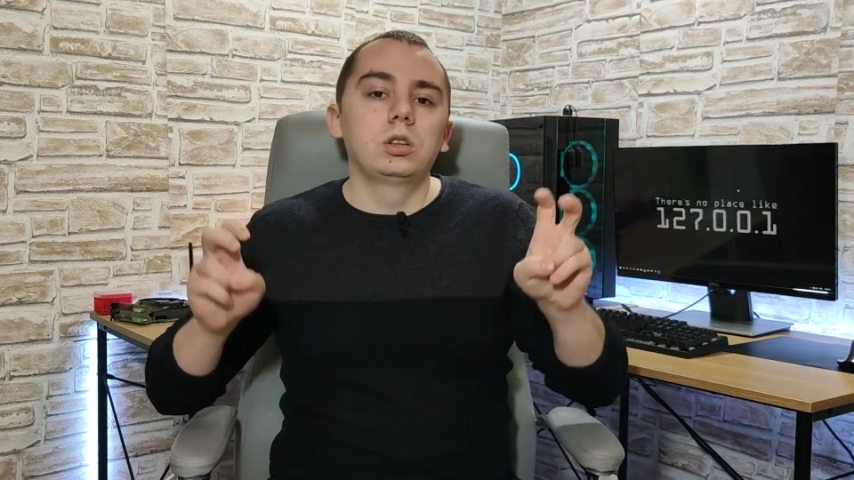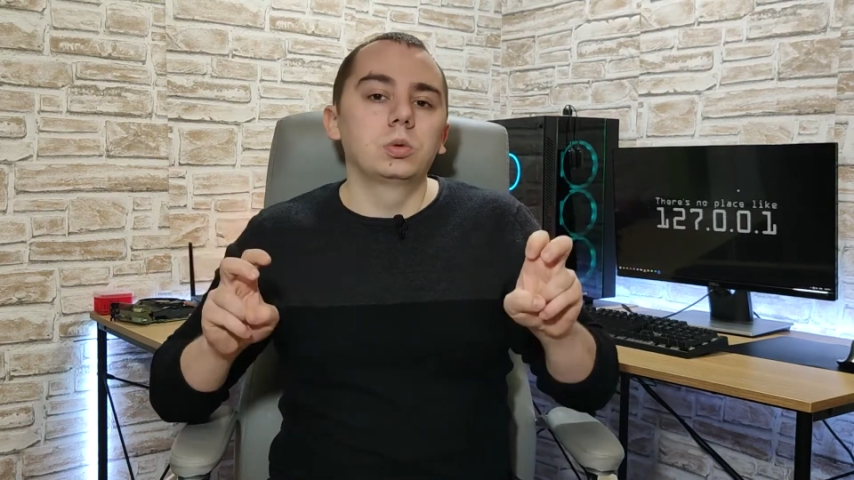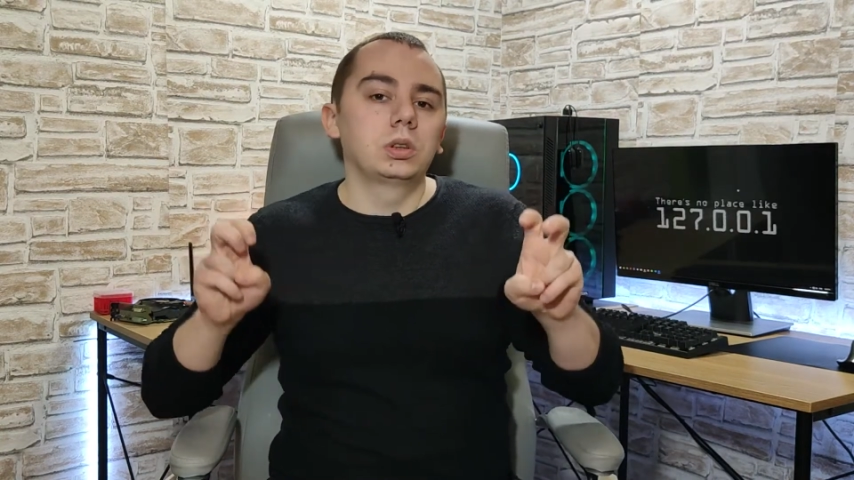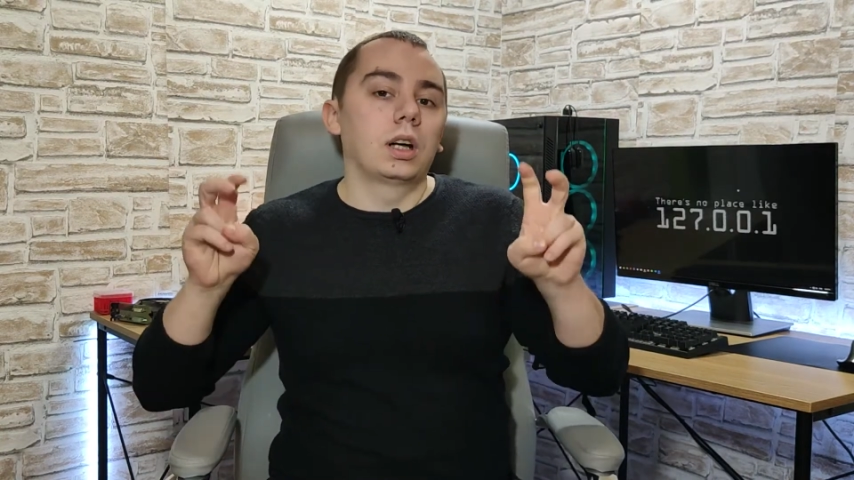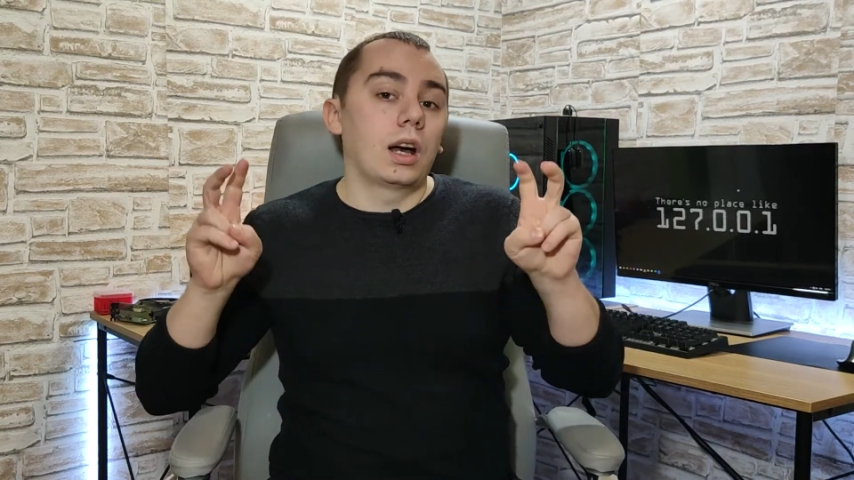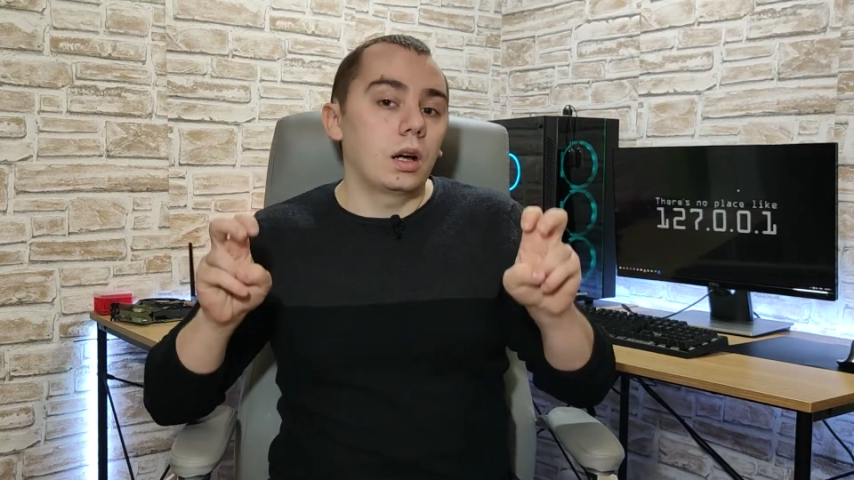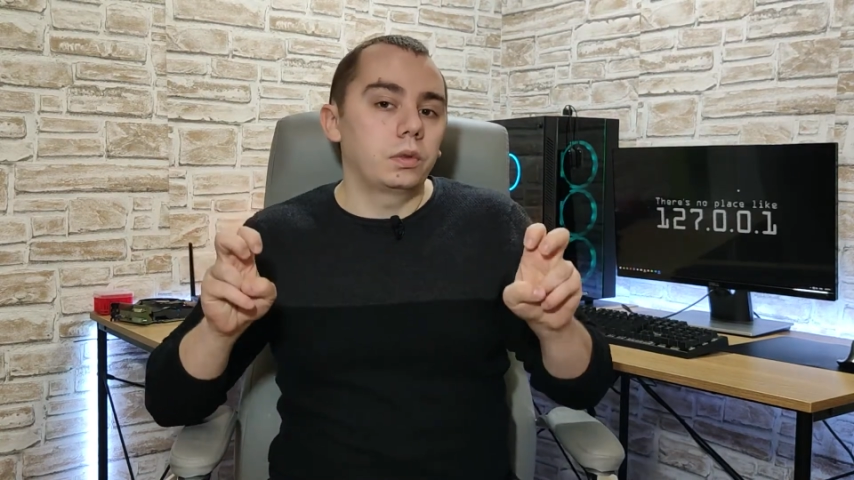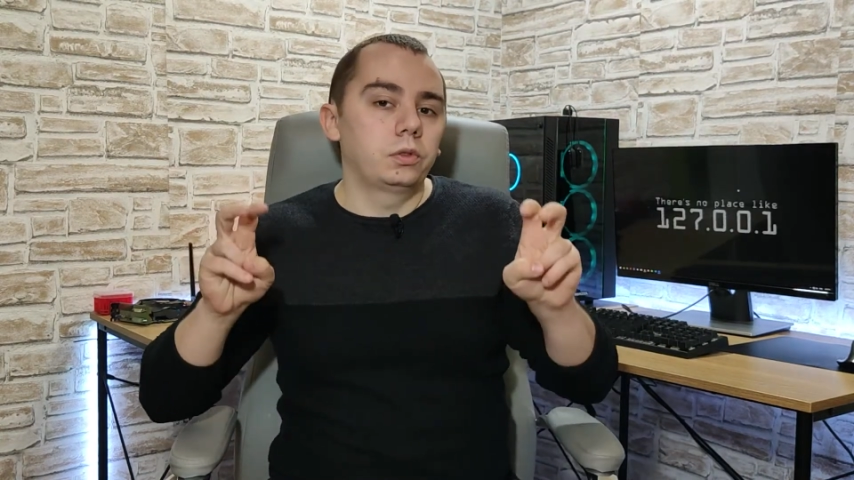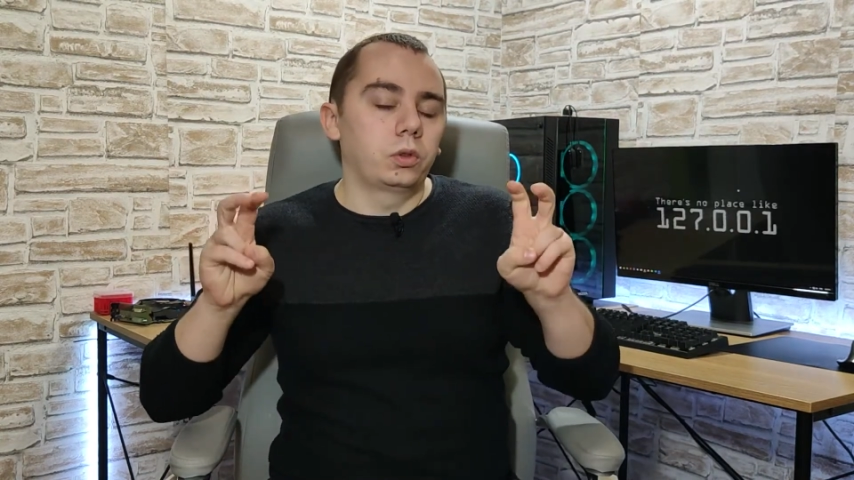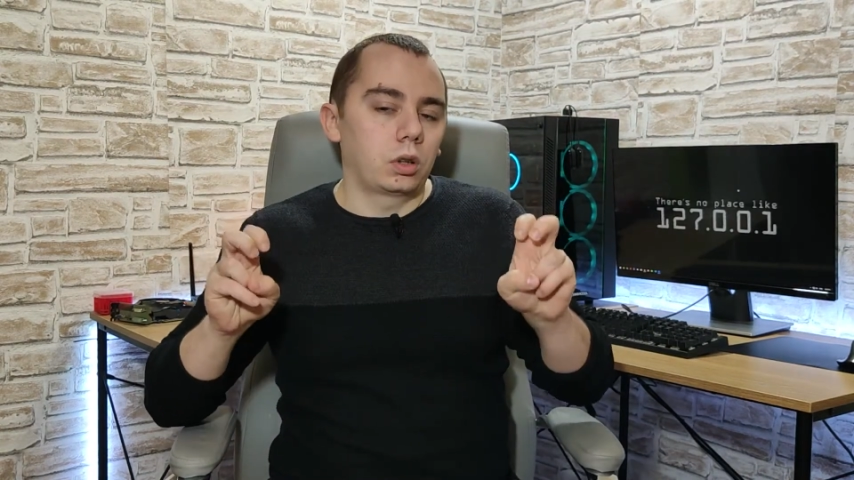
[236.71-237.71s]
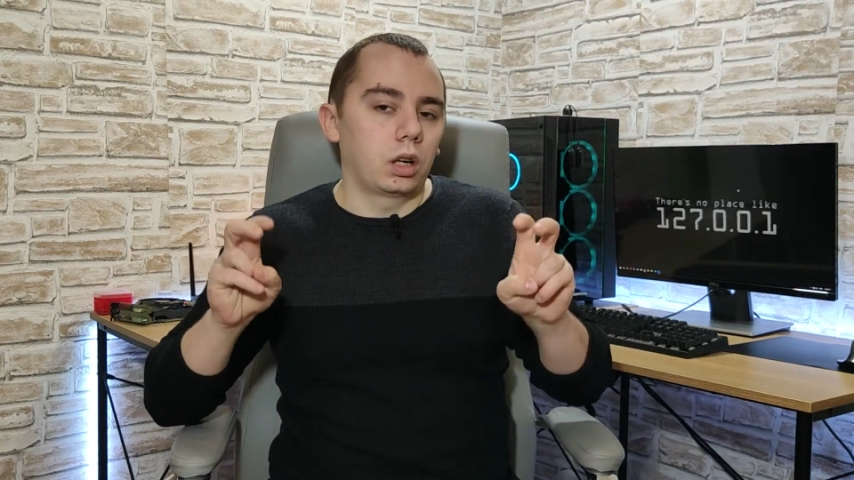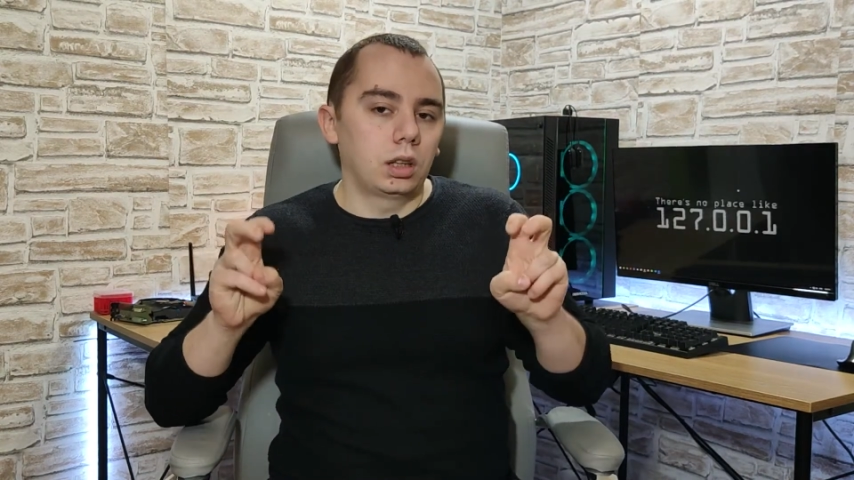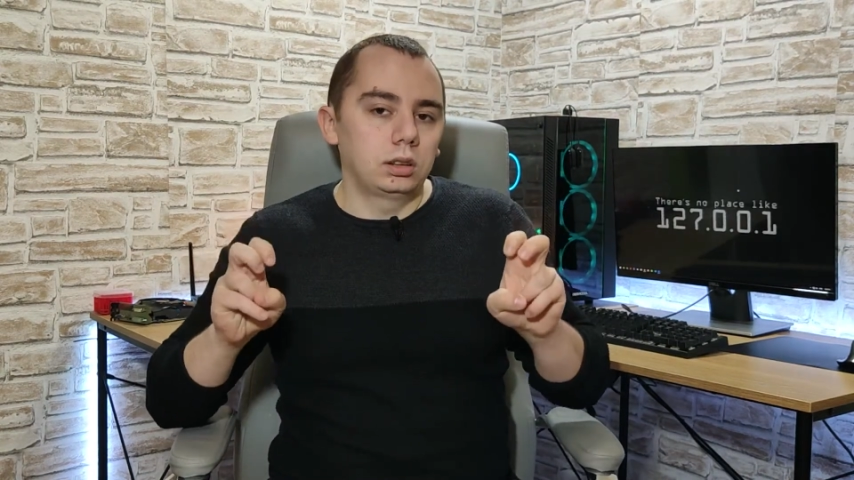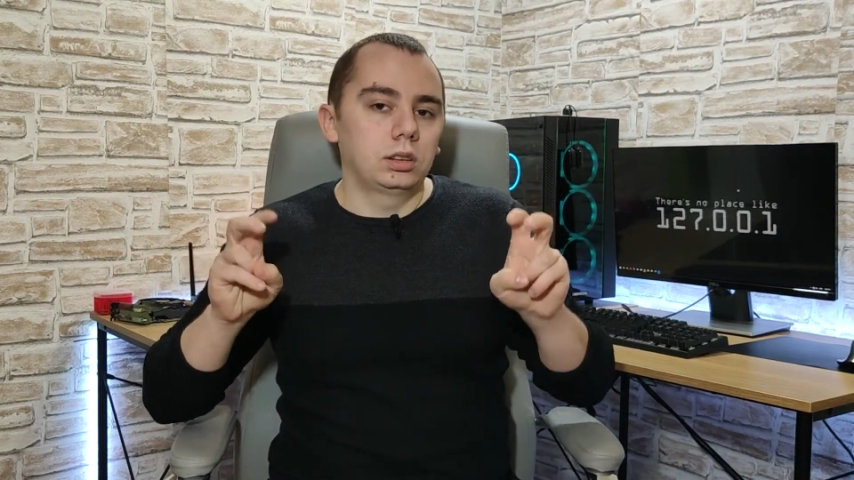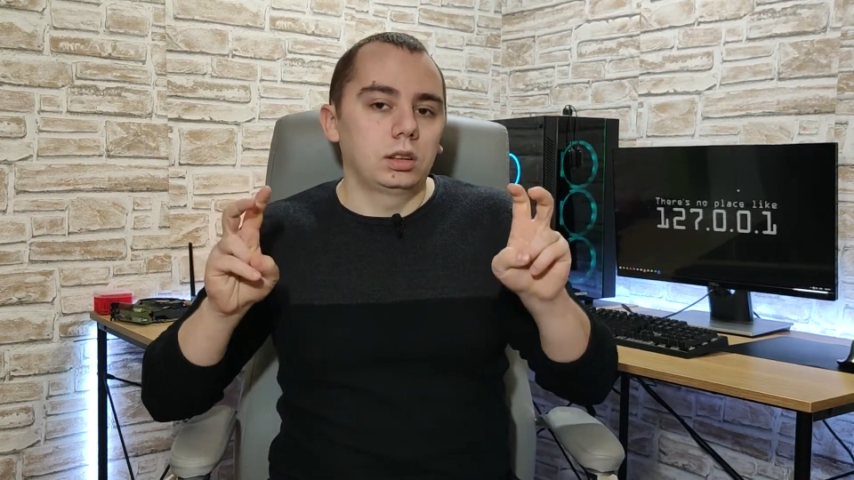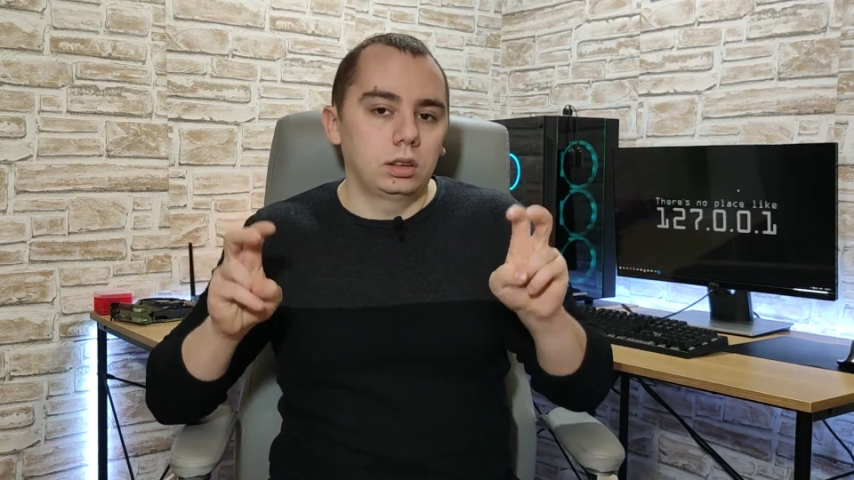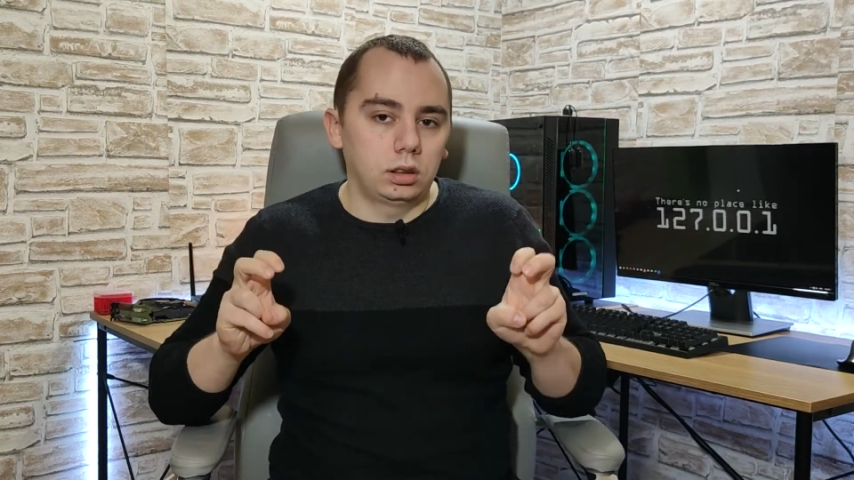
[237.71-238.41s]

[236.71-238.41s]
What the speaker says: you would have 400